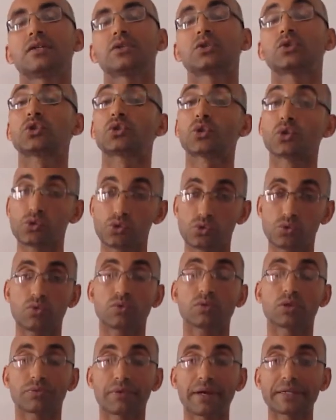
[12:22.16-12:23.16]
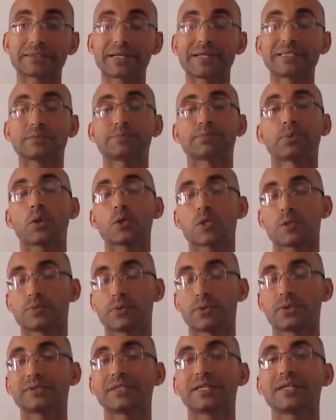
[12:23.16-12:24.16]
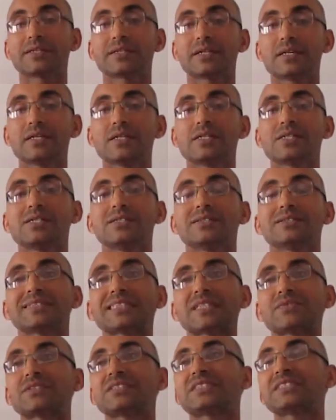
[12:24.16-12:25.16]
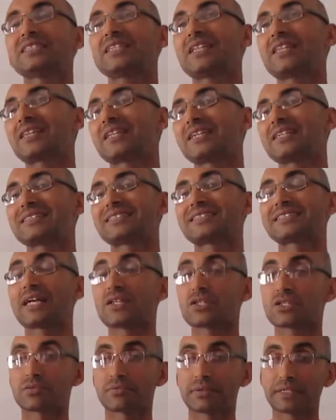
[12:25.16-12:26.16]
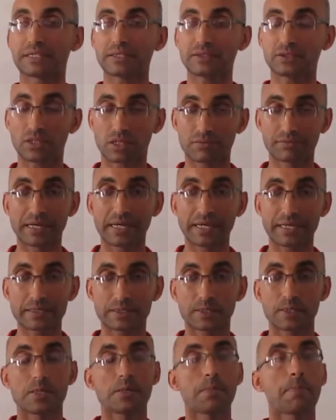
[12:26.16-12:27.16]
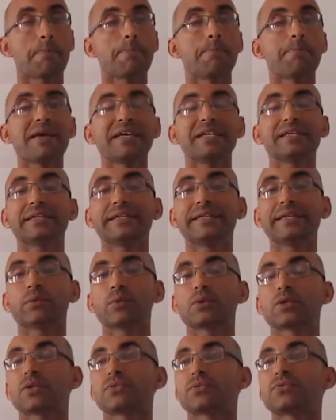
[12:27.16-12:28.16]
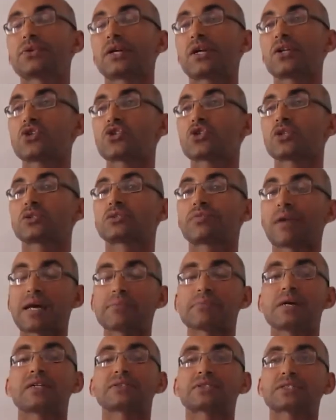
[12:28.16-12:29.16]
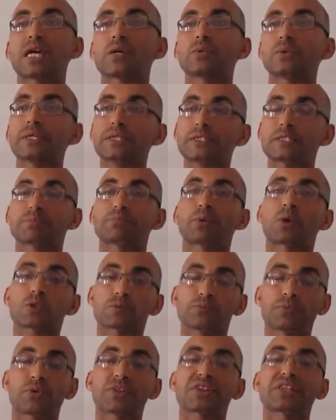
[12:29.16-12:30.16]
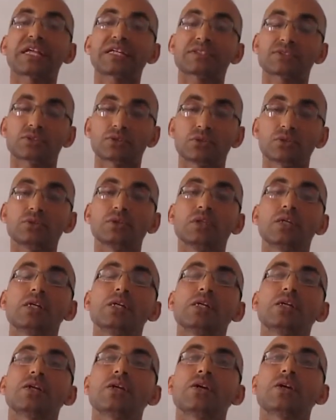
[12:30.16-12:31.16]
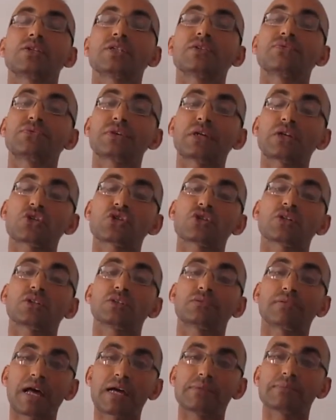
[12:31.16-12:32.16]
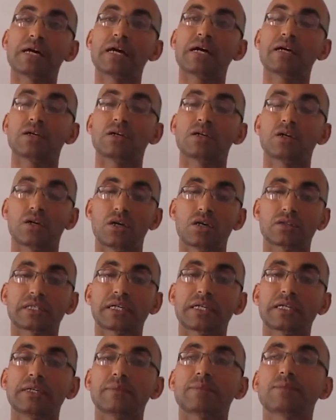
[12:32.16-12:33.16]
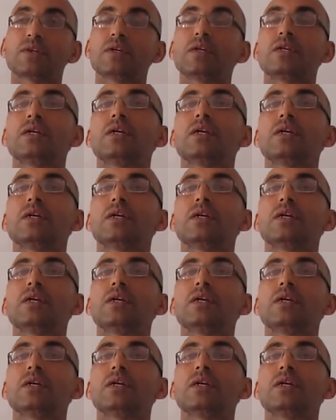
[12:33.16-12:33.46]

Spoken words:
grew, right, and prospered in the 17th century, right, mainly with French drama. So it's prospered thanks to the French drama, okay,